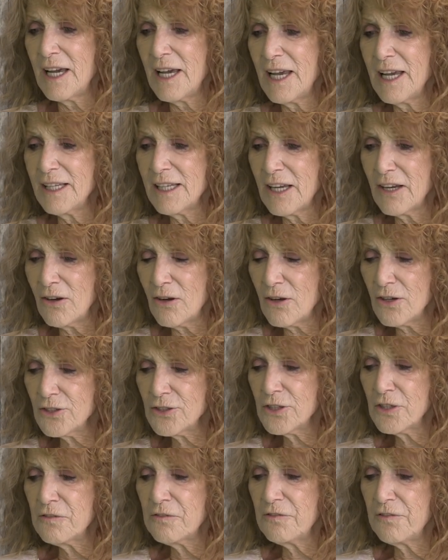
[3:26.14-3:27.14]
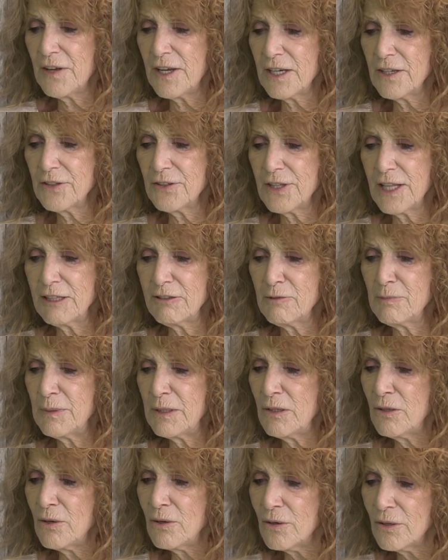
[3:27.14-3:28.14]
And I also felt that it would be
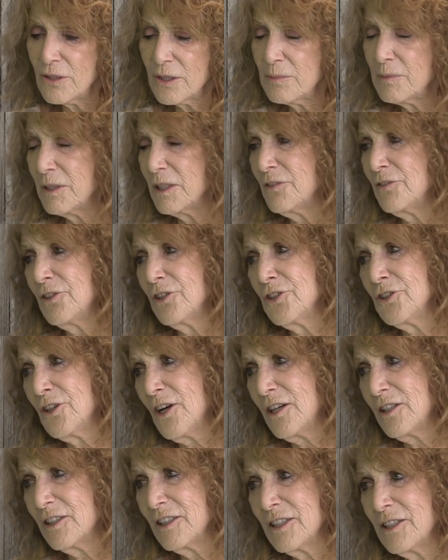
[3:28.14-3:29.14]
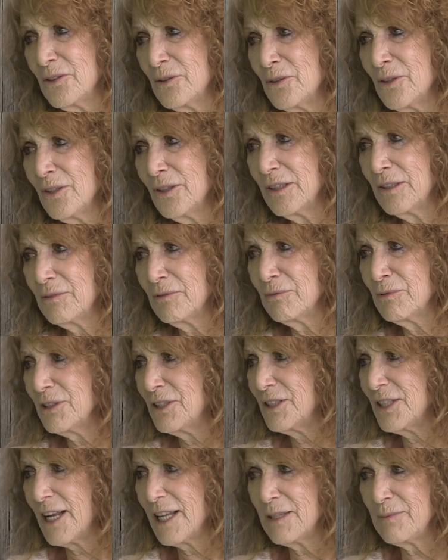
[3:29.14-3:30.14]
horrible if her daughter Leora would
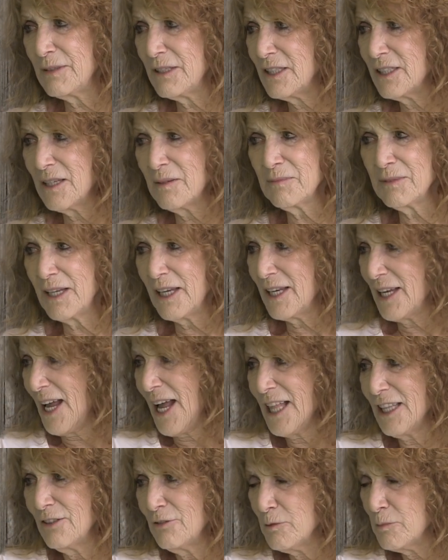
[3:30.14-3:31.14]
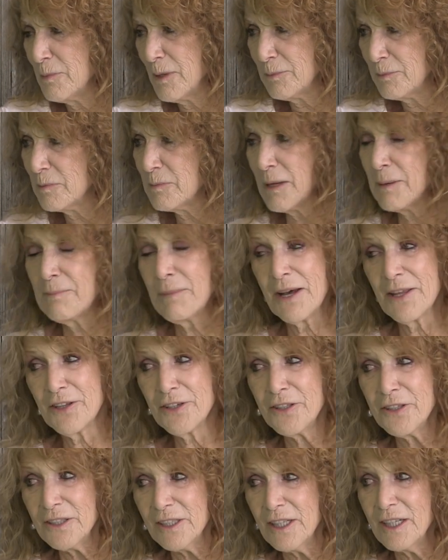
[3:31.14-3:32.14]
say to me someday, I don't remember my
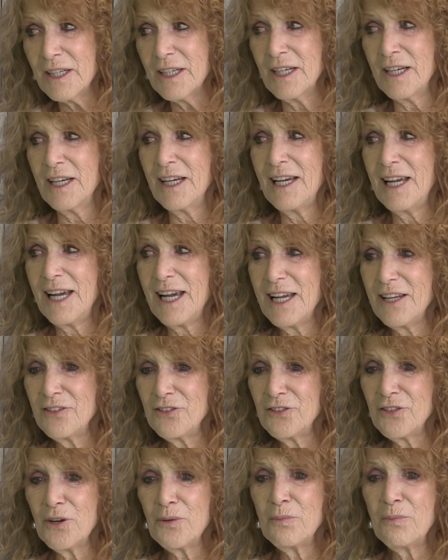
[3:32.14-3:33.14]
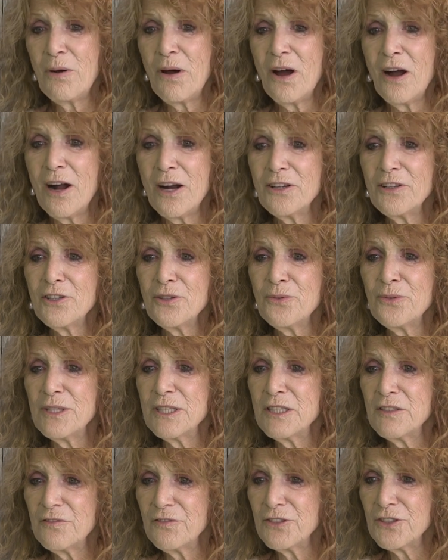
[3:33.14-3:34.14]
mother. And so part of the
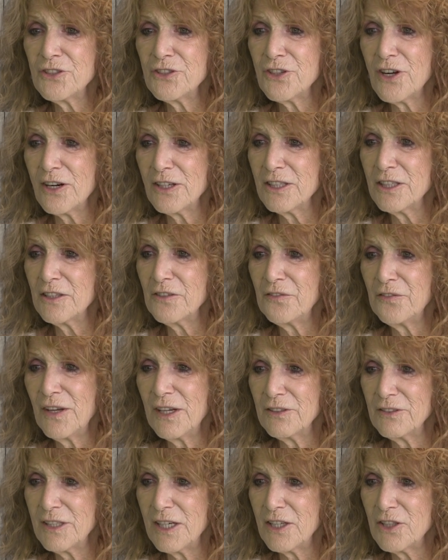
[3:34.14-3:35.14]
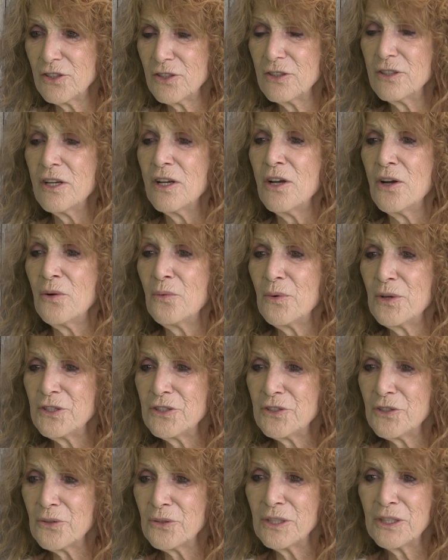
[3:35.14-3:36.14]
reason for starting the foundation
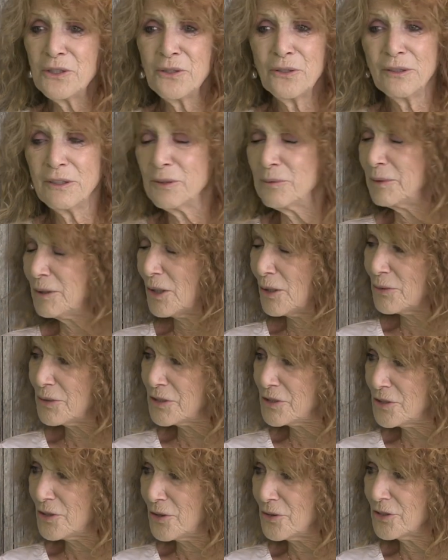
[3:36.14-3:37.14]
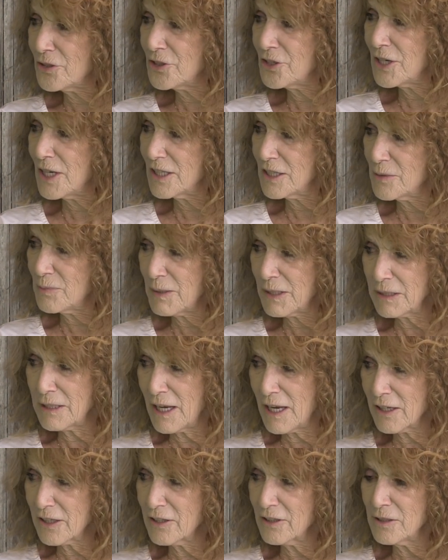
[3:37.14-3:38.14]
was so Leora would always know that she had a
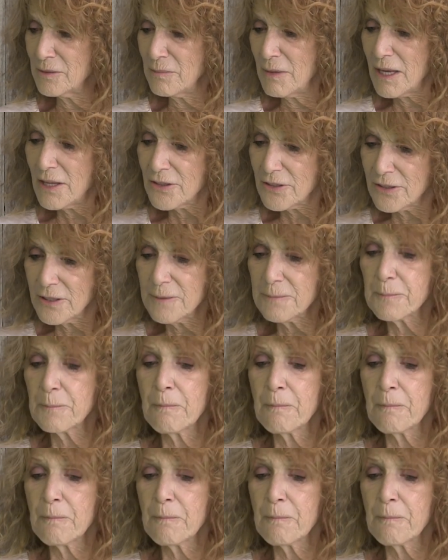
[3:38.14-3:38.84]
spectacular mother.